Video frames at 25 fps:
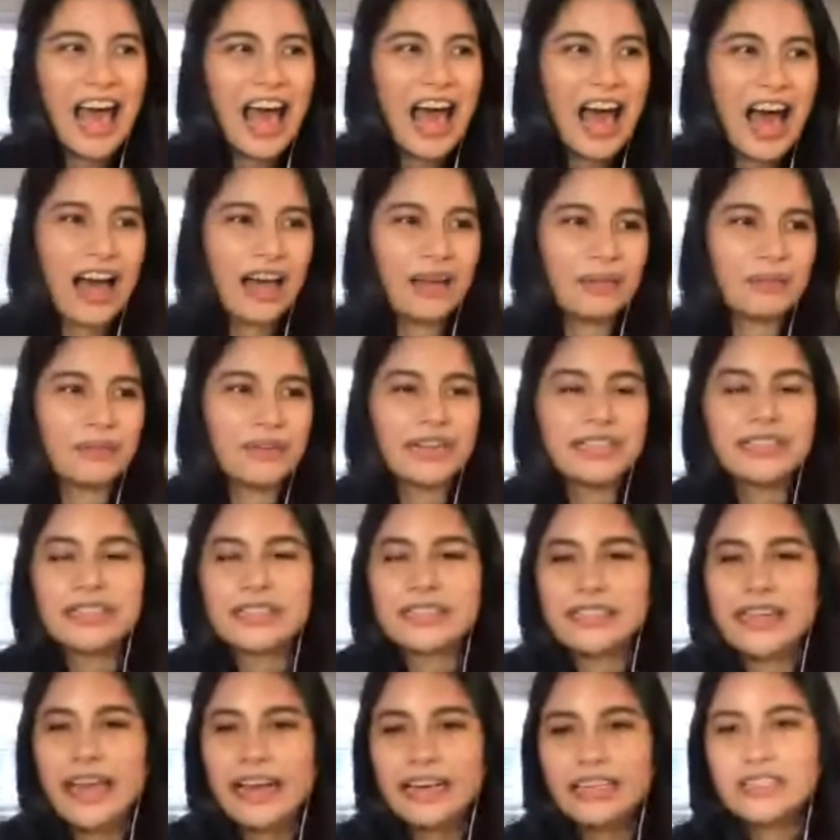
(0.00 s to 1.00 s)
Um, whereas
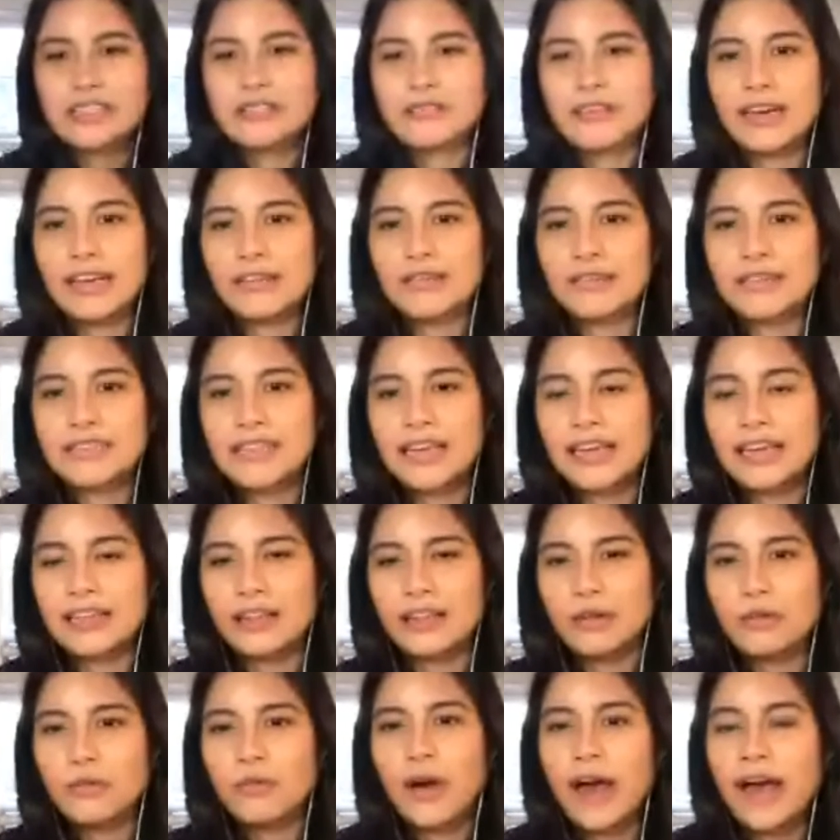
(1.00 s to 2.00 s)
this next wave is saying,
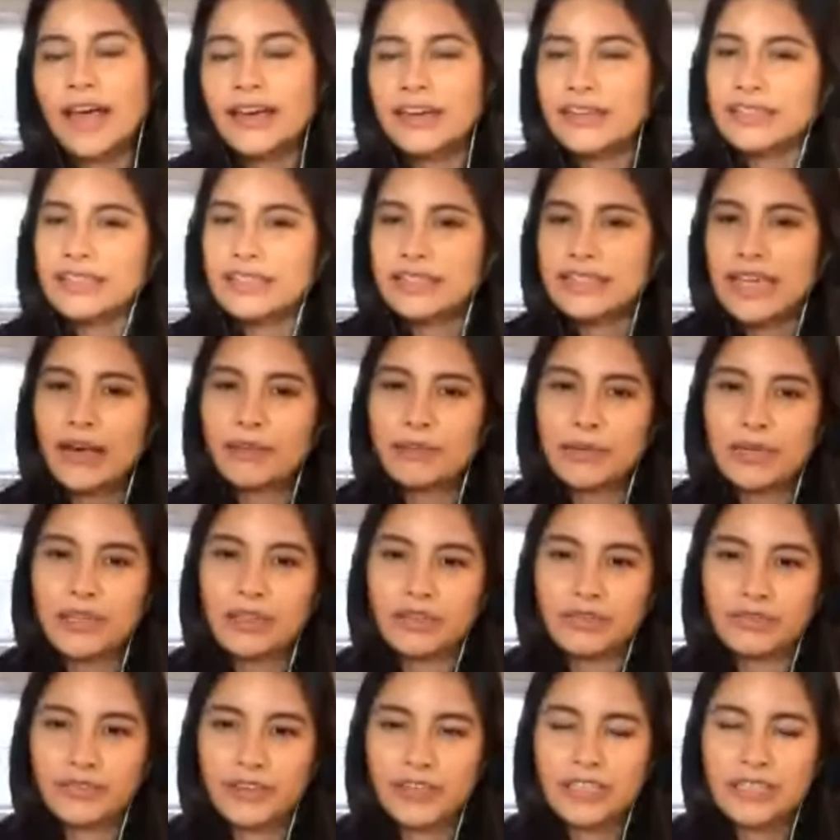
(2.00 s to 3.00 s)
like, why does this happen in
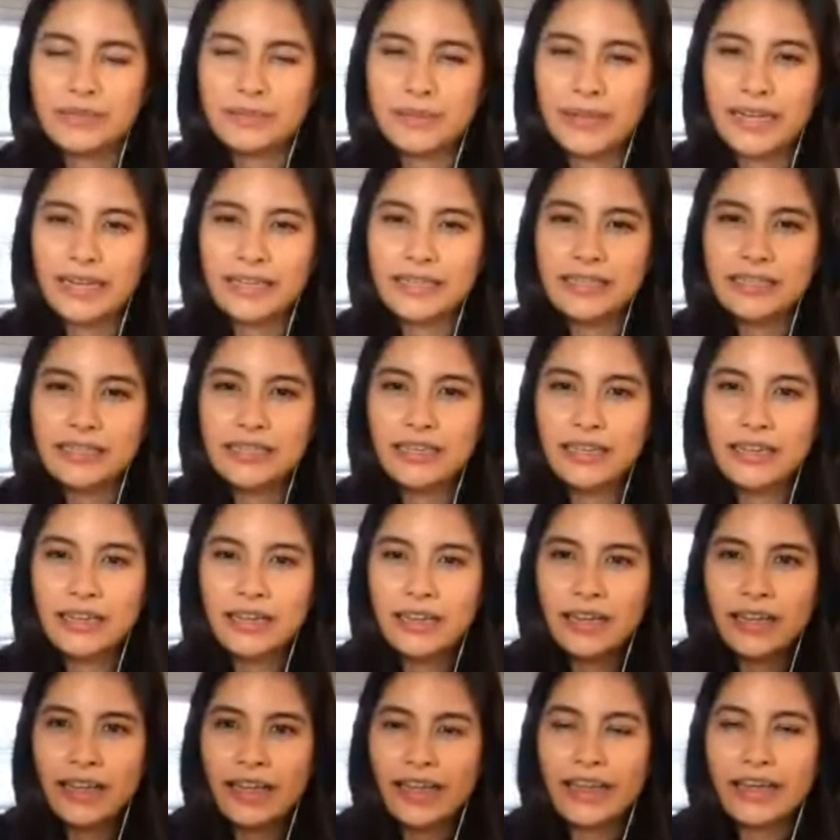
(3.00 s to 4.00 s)
the first place?
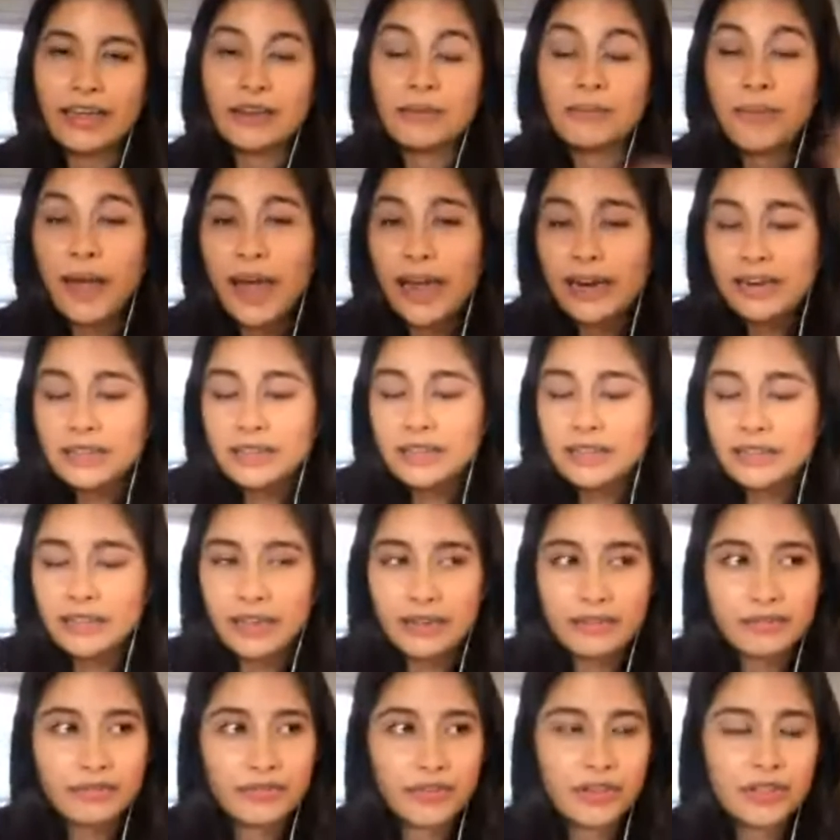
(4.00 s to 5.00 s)
And back to
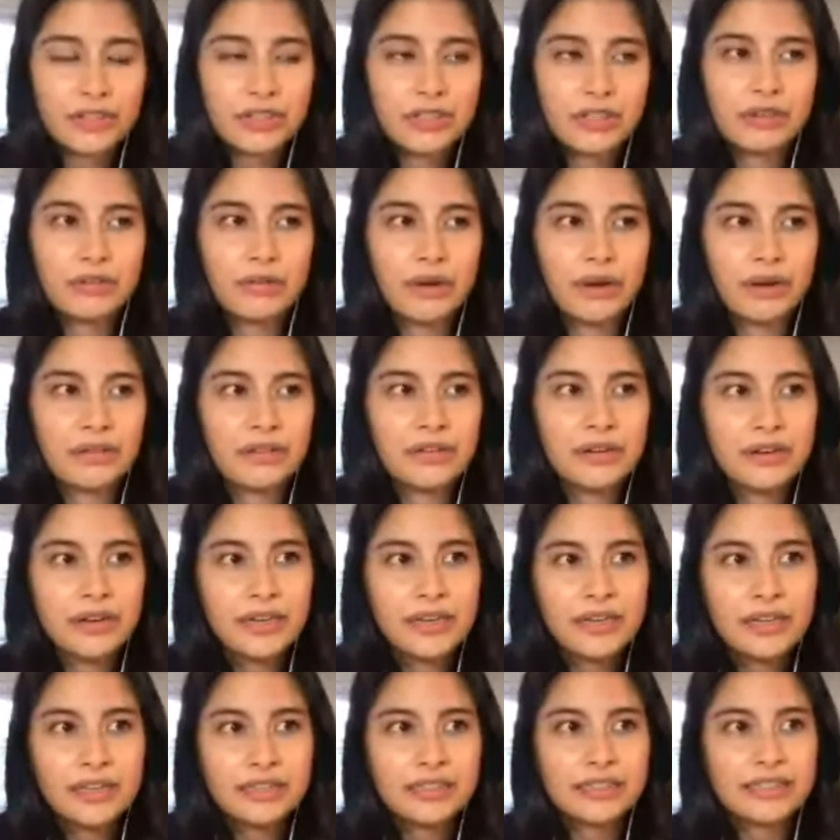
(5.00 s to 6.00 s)
that first quote,
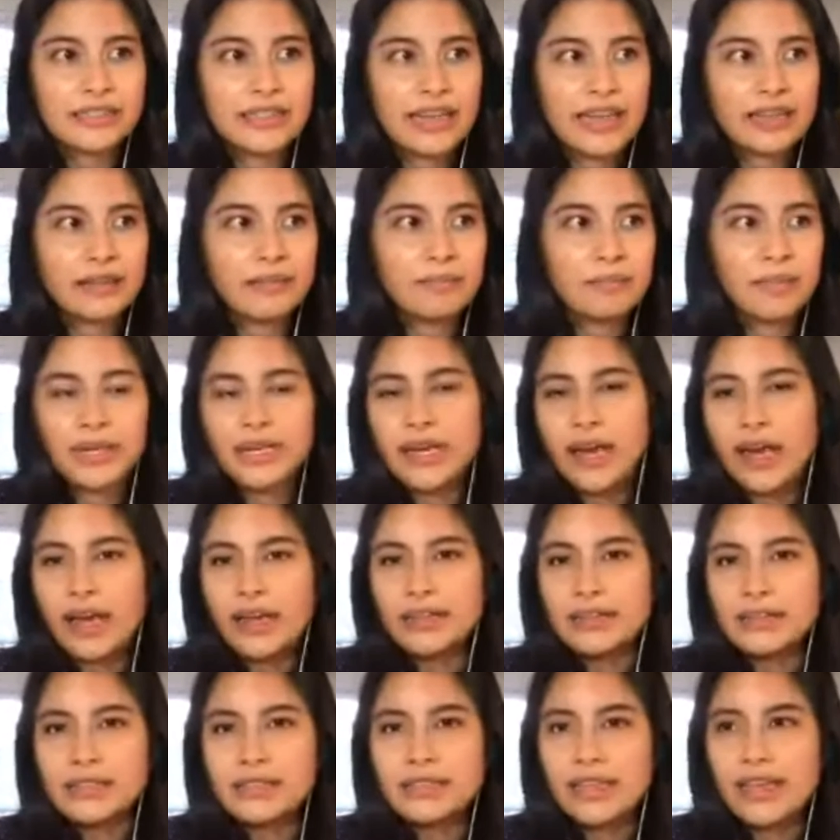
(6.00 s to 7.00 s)
just saying
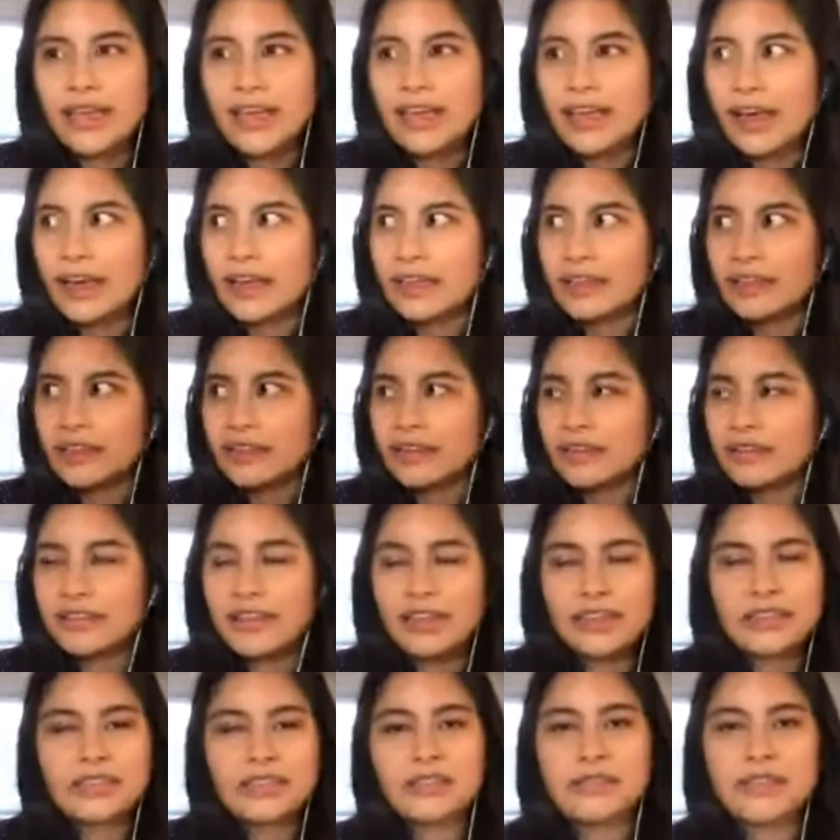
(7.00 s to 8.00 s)
because AI
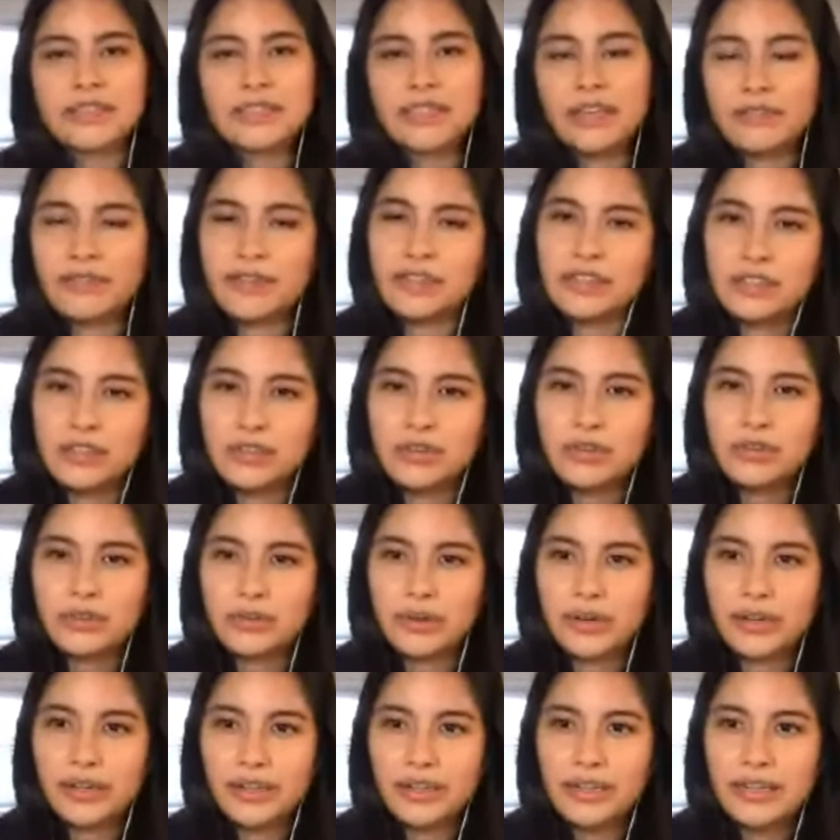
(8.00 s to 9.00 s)
thinks of itself as
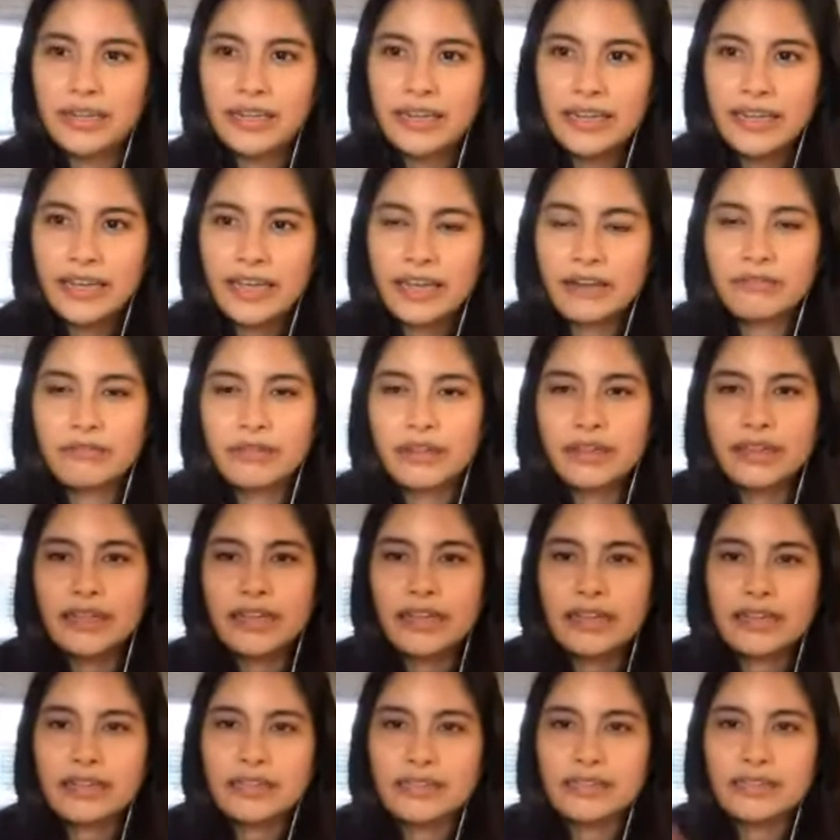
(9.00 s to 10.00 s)
neutral, it
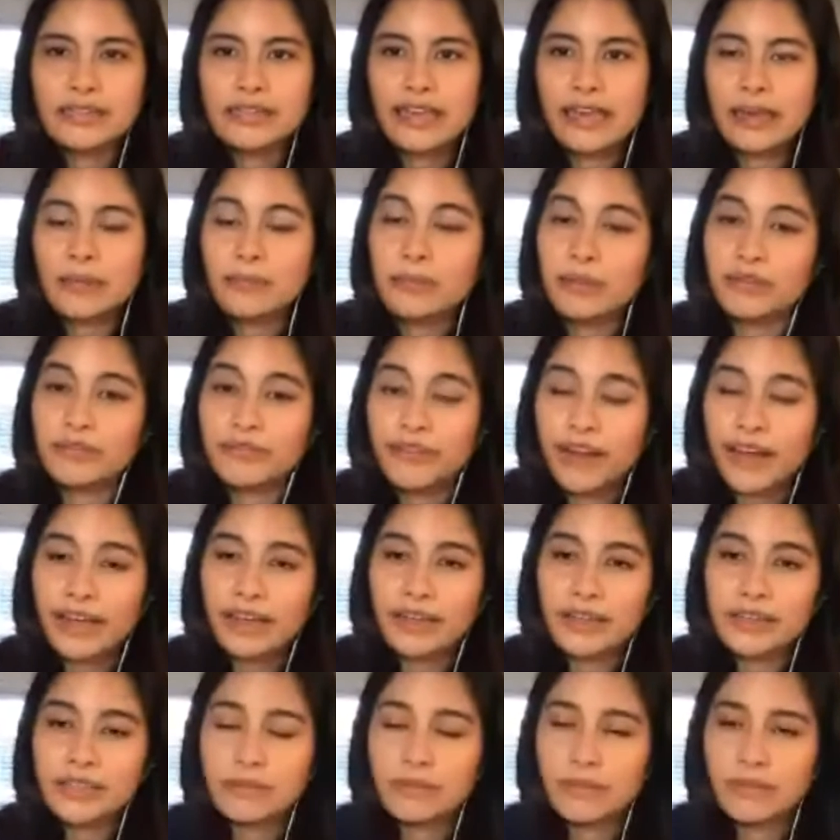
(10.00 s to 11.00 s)
really is
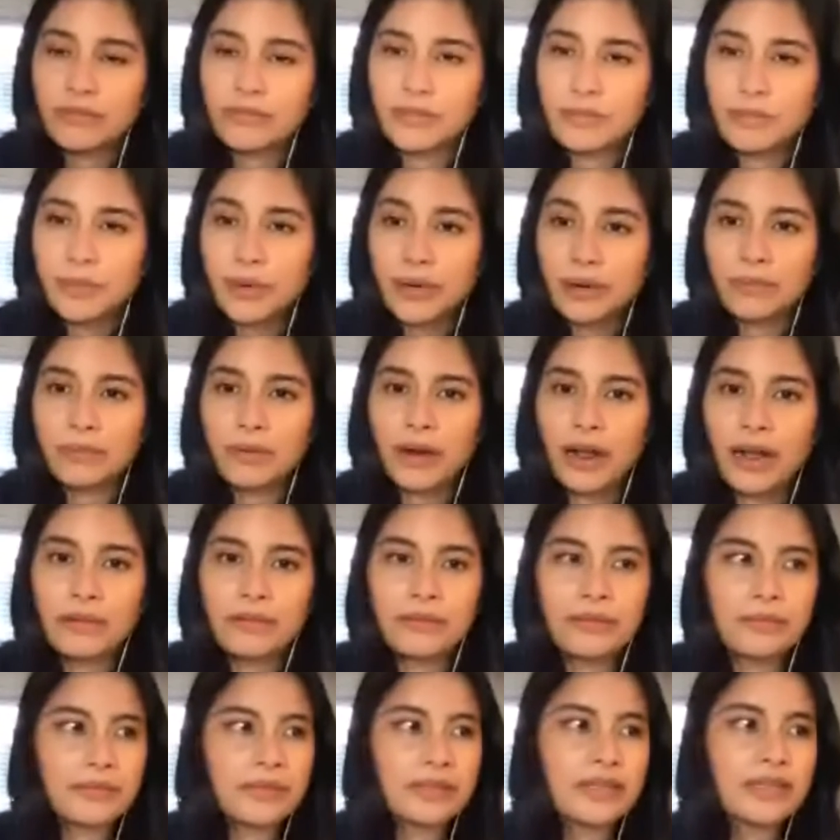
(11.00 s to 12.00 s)
amplifying some of the bigger
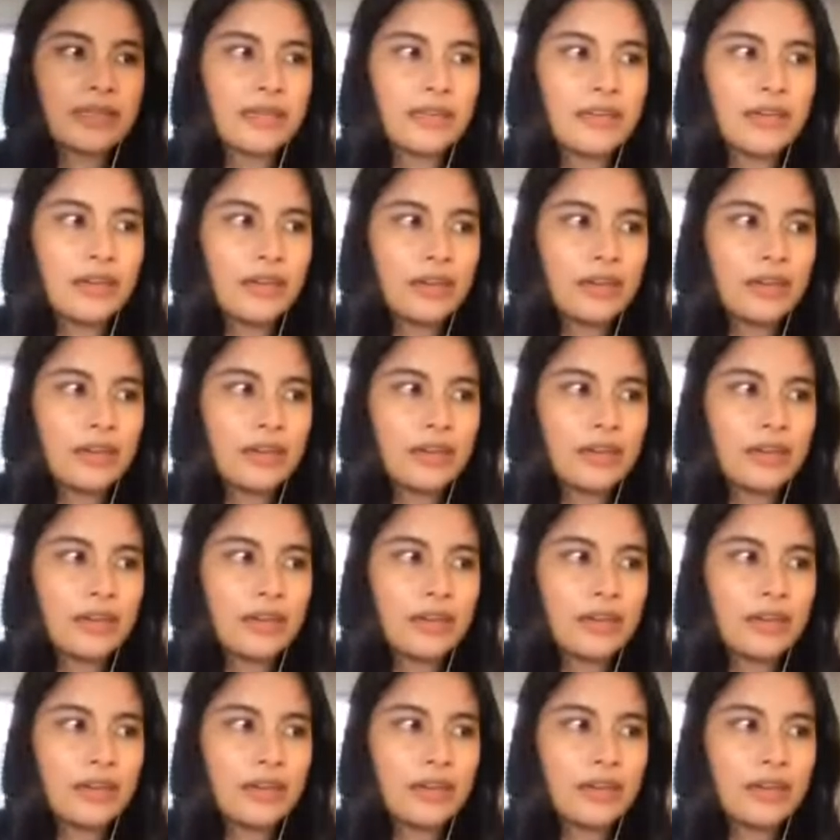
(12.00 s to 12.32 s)
problems.